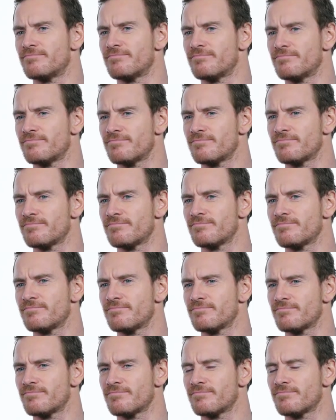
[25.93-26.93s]

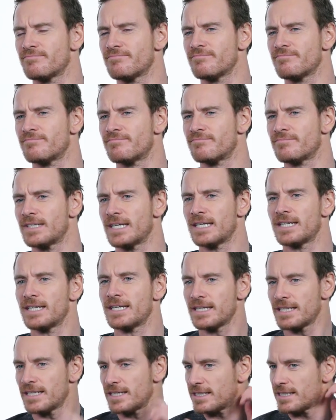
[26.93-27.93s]

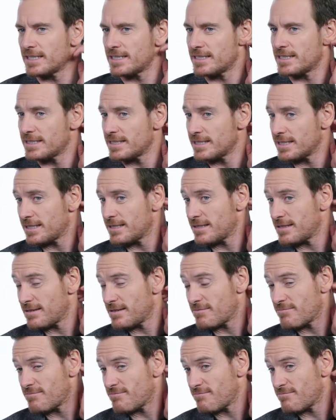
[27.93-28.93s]

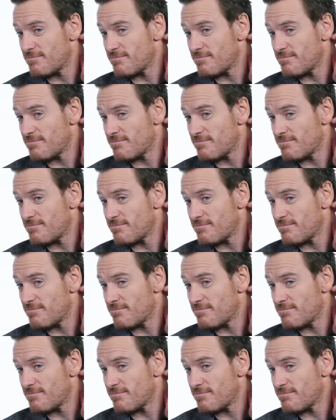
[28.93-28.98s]
This person isn't speaking.